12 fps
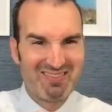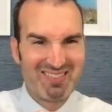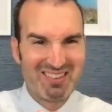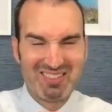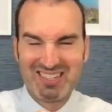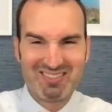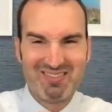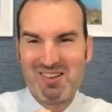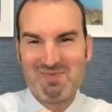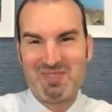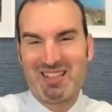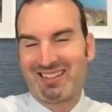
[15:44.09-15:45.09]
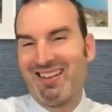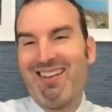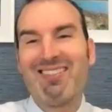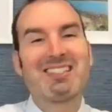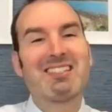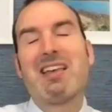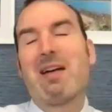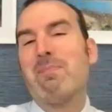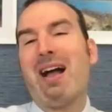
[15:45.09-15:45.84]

We, we just want to be like, oh, it's just that